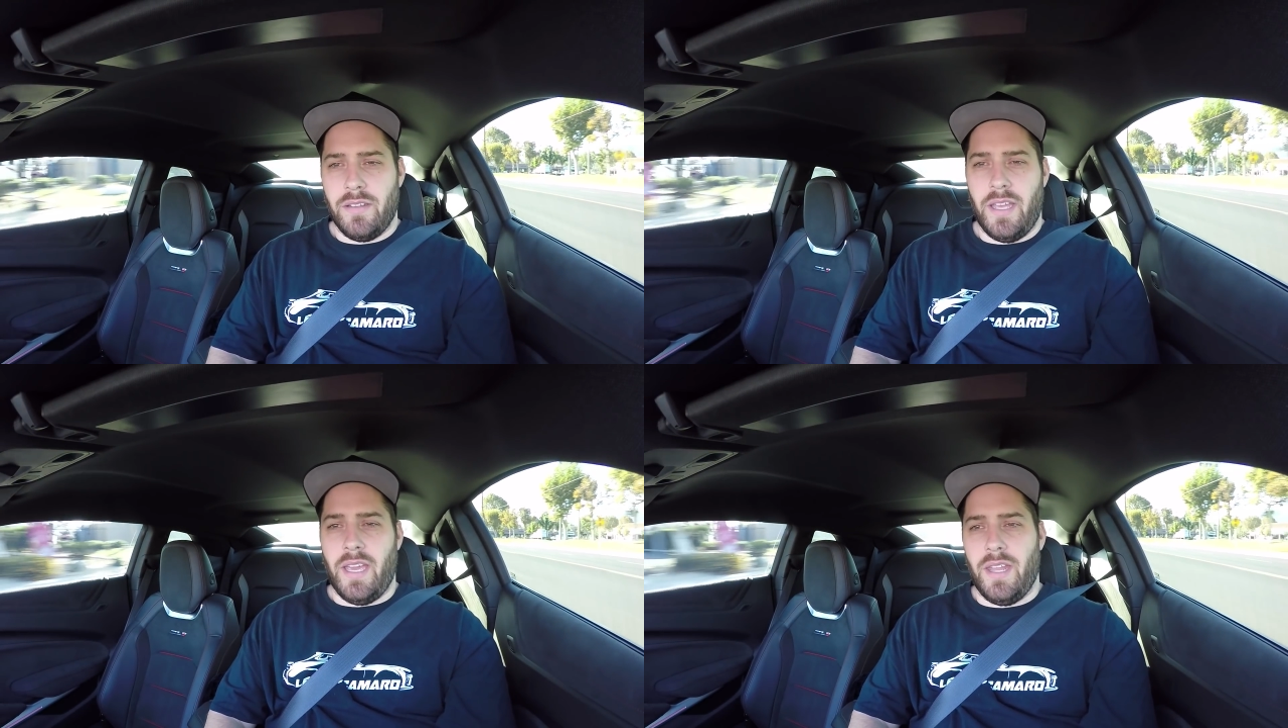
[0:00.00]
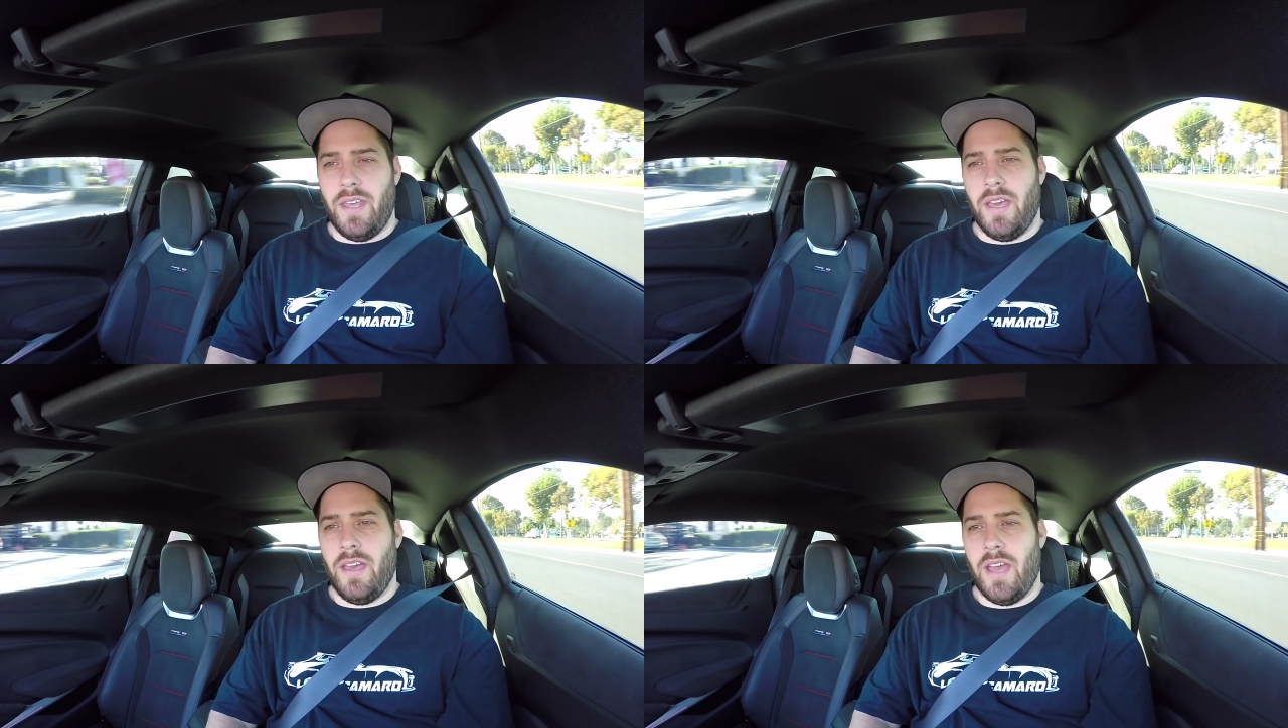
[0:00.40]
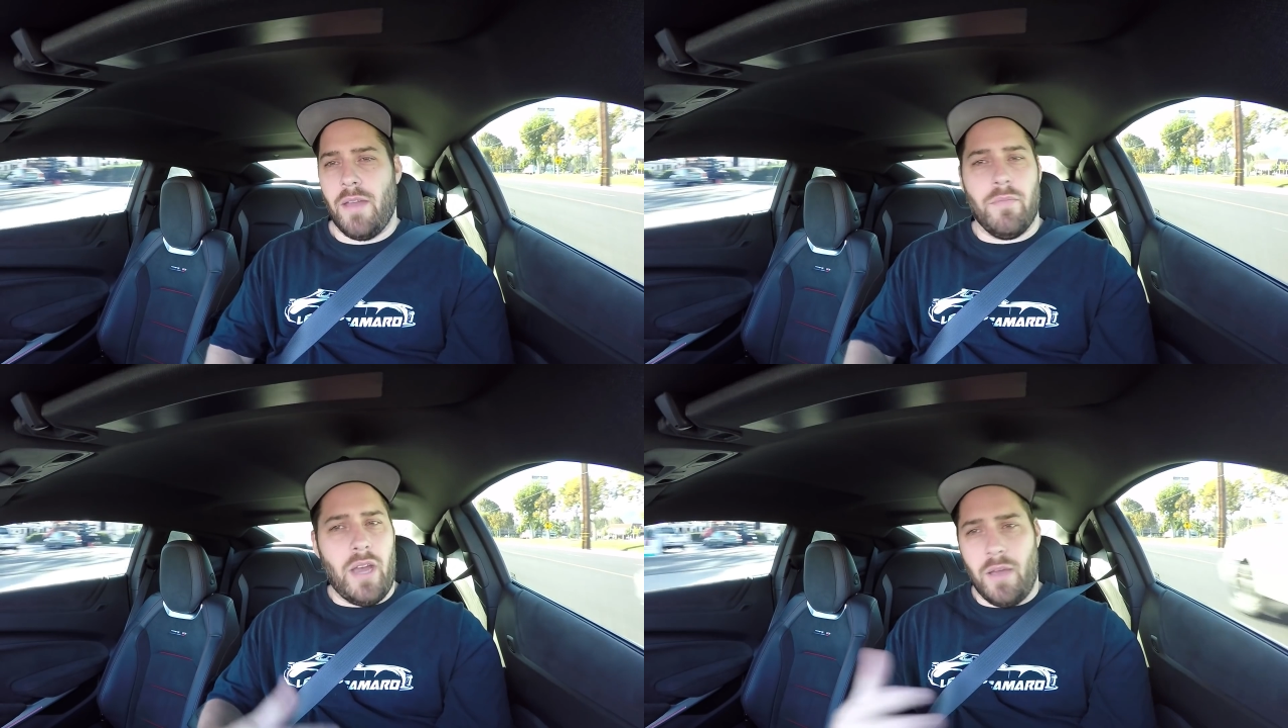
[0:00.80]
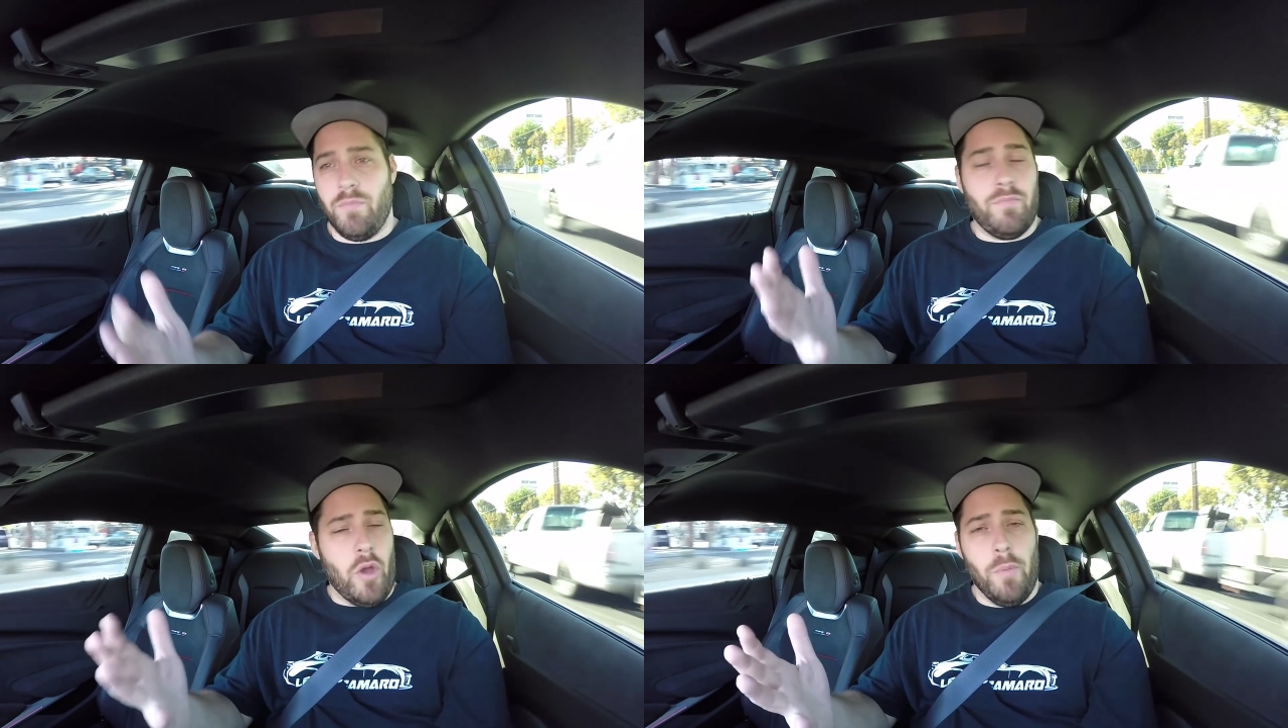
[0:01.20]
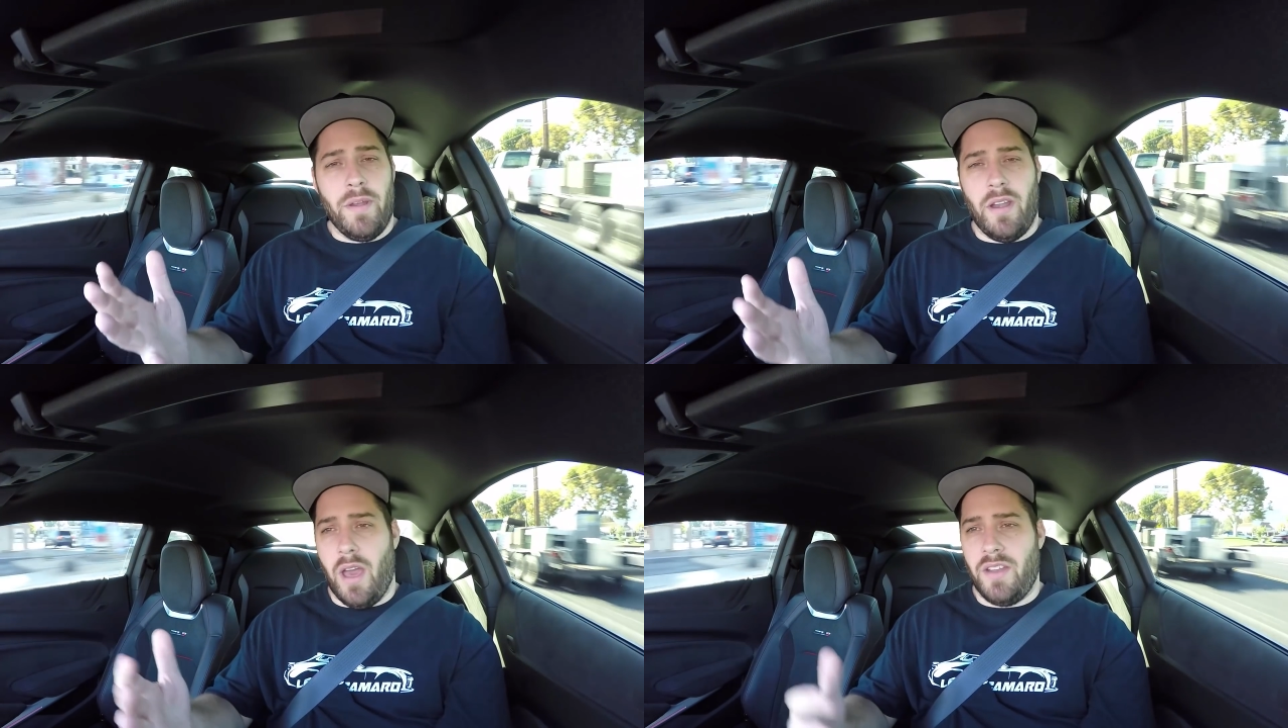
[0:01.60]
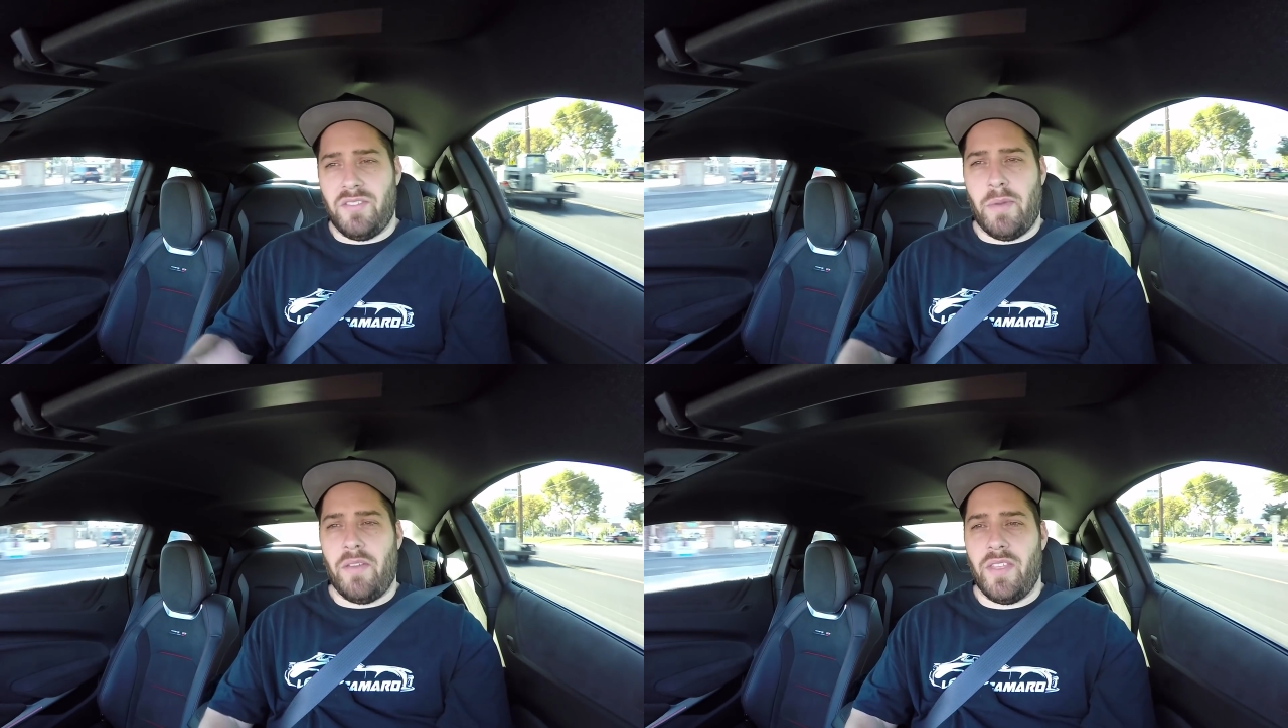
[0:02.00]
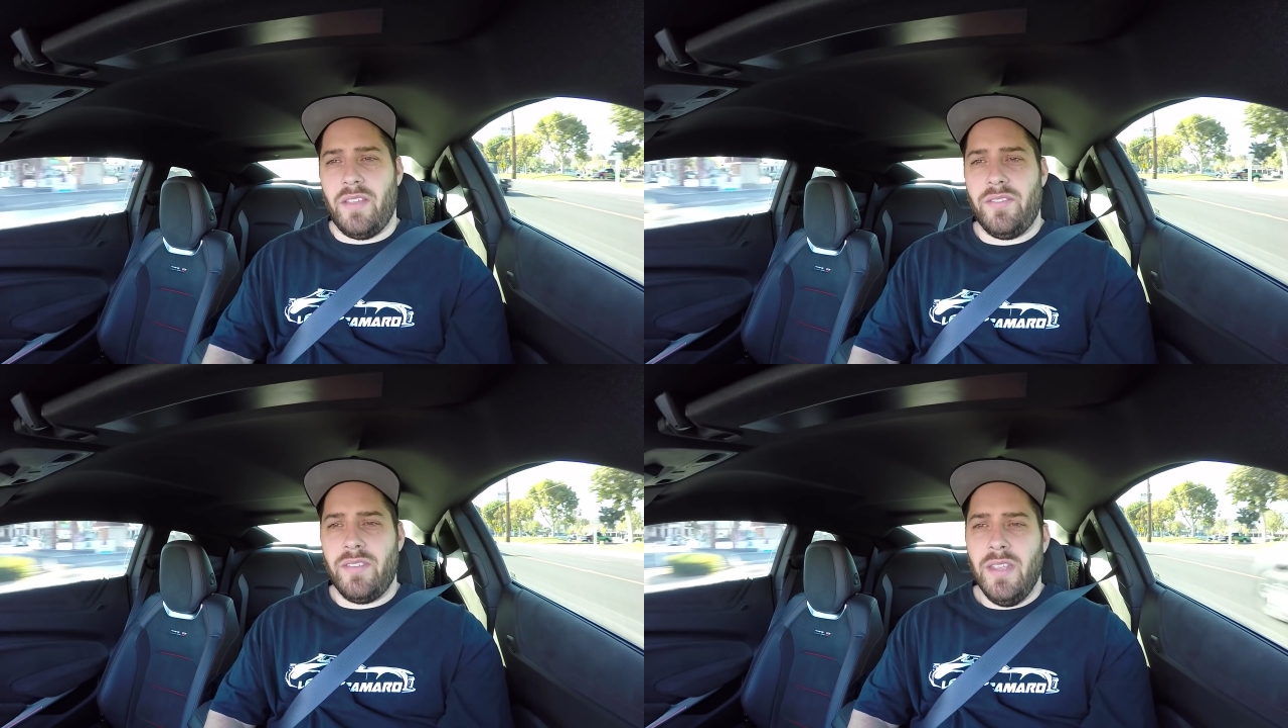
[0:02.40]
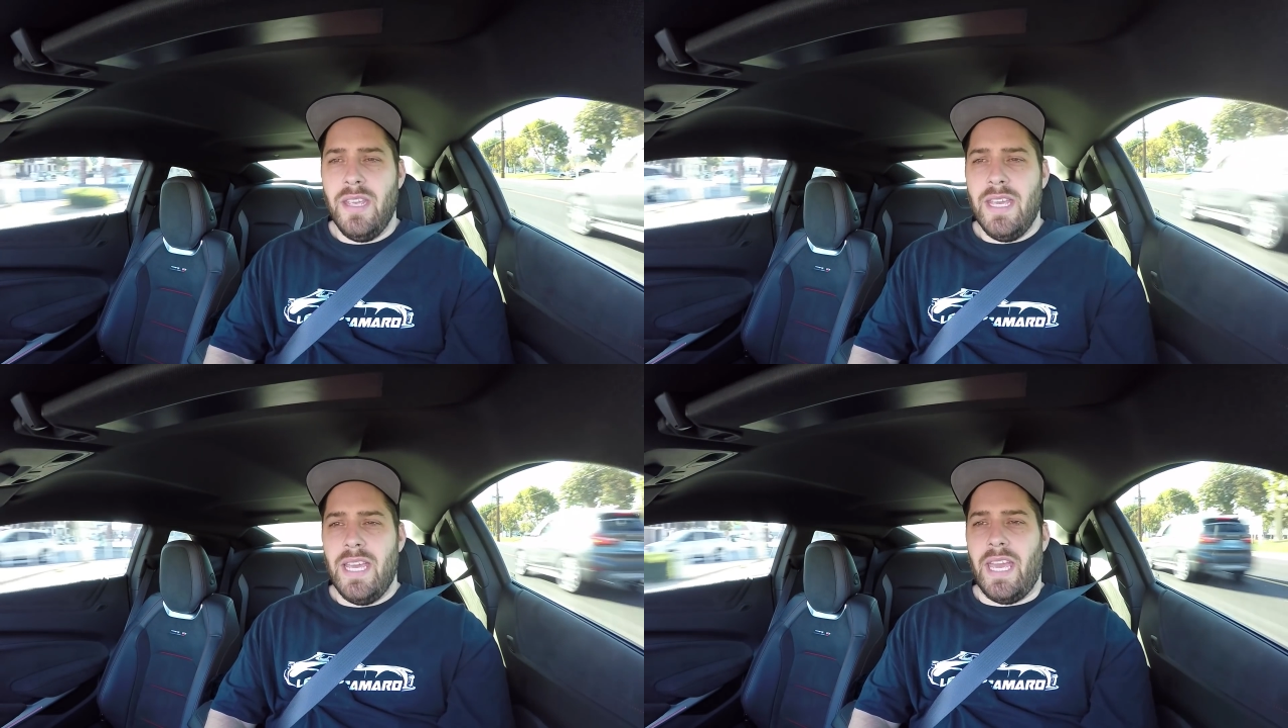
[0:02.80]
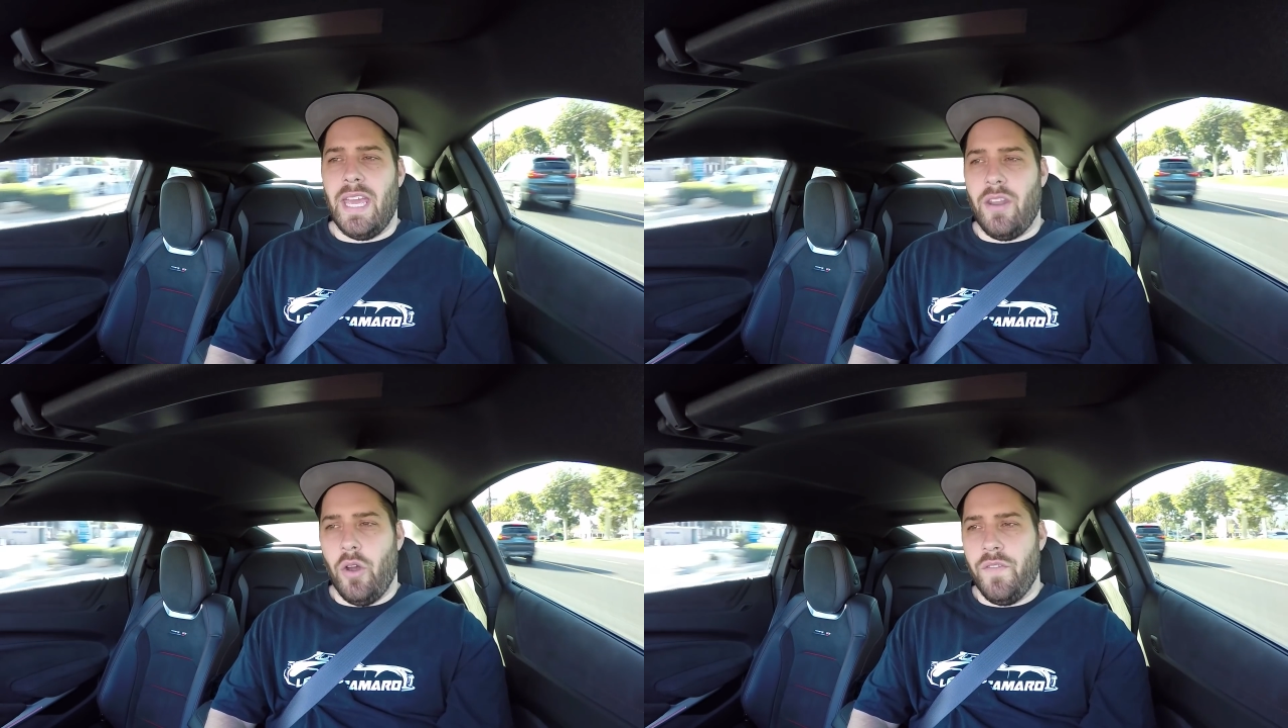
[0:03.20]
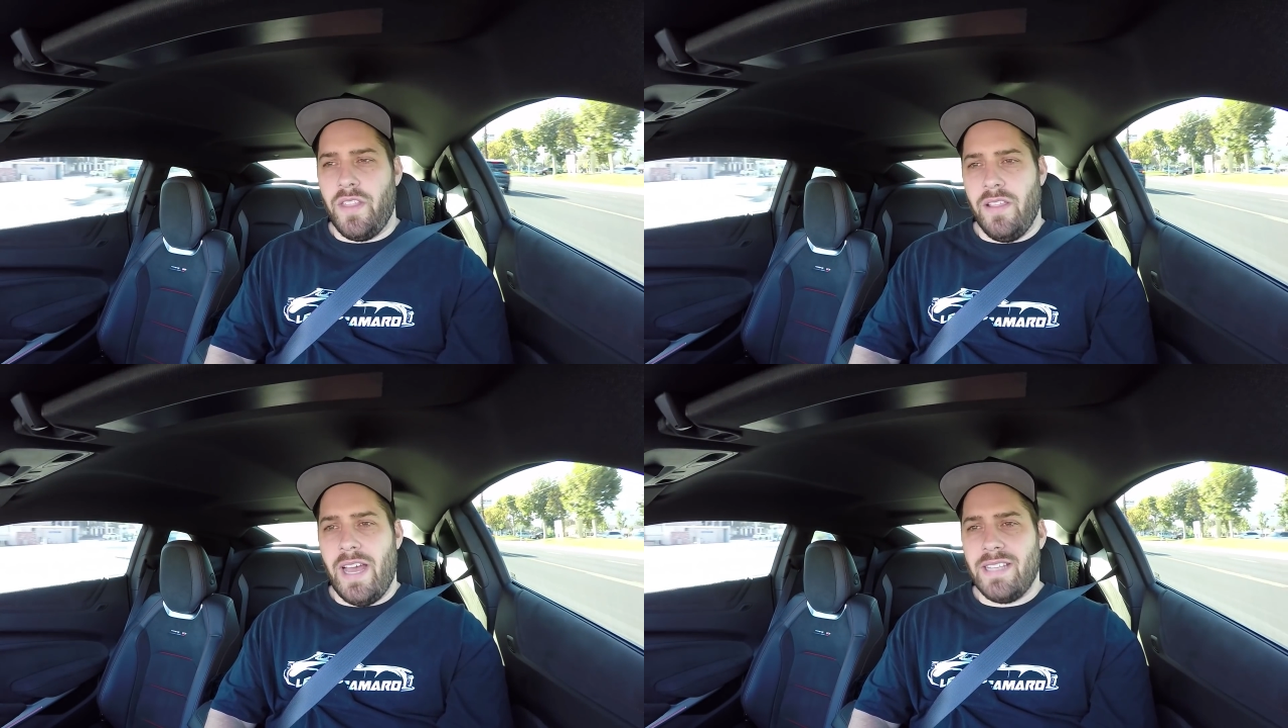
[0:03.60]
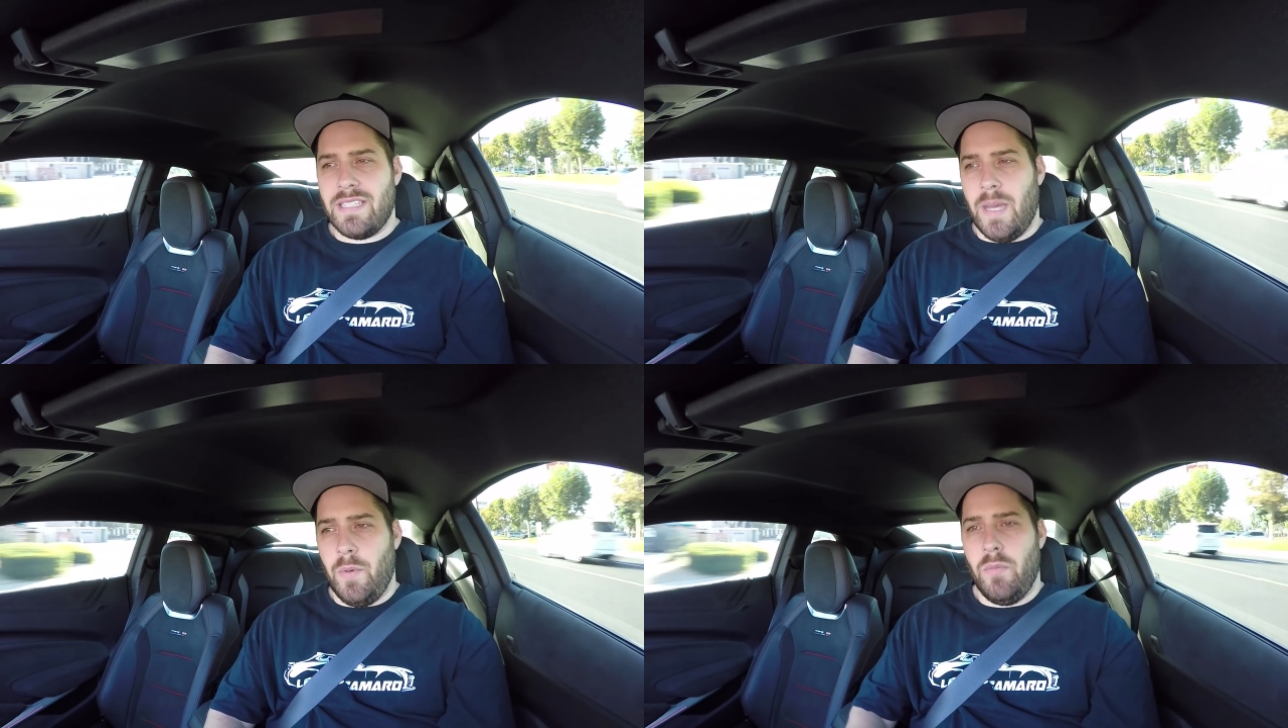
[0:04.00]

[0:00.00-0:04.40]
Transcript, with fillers: and I'm open and honest about this. And over the last couple